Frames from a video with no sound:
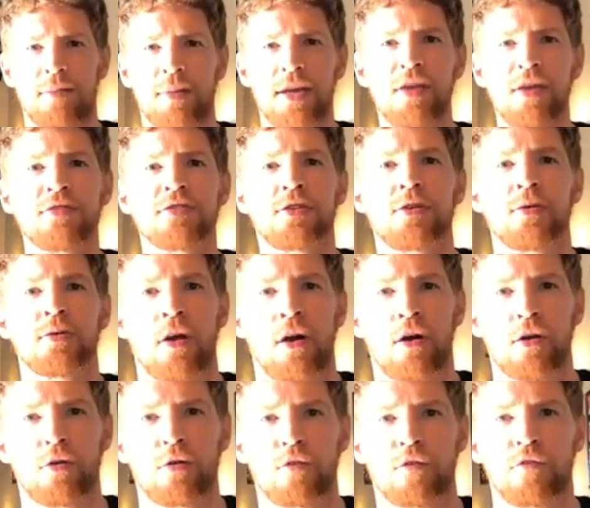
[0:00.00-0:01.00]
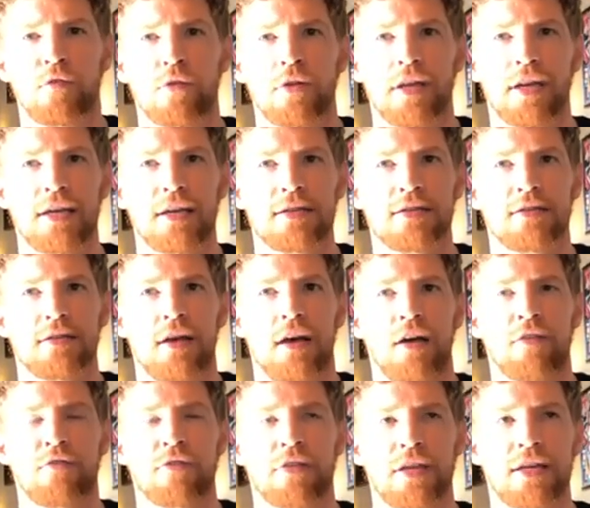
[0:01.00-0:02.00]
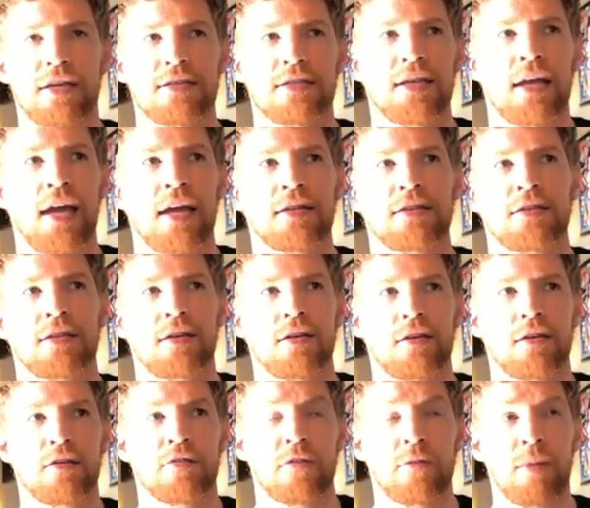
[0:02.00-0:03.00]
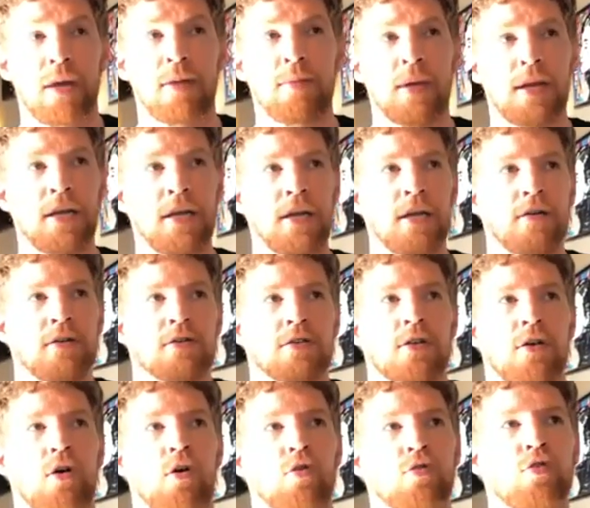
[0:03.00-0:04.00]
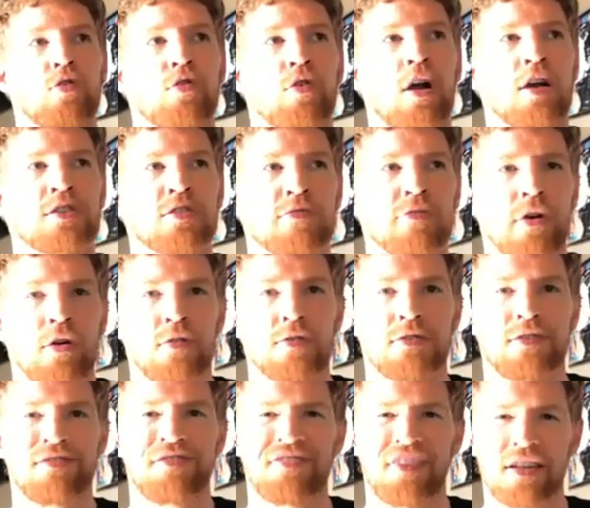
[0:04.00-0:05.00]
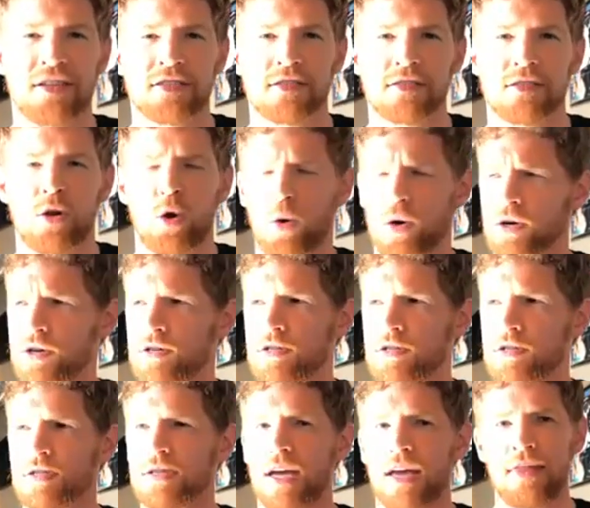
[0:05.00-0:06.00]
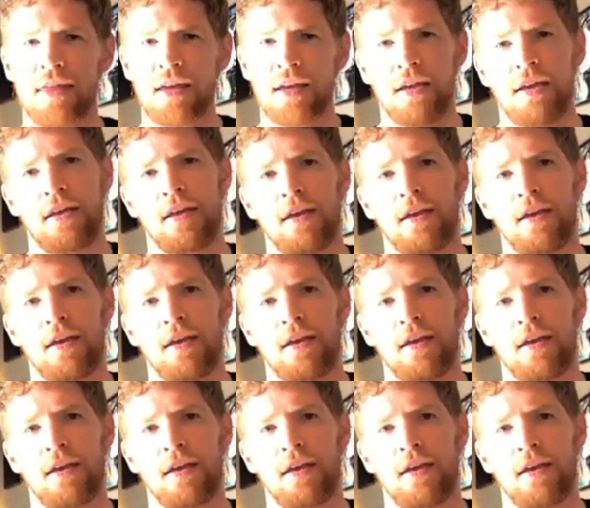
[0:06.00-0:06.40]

He used to do an article for the Gazette for many, many years called Crossroads and Fence Corners, I think.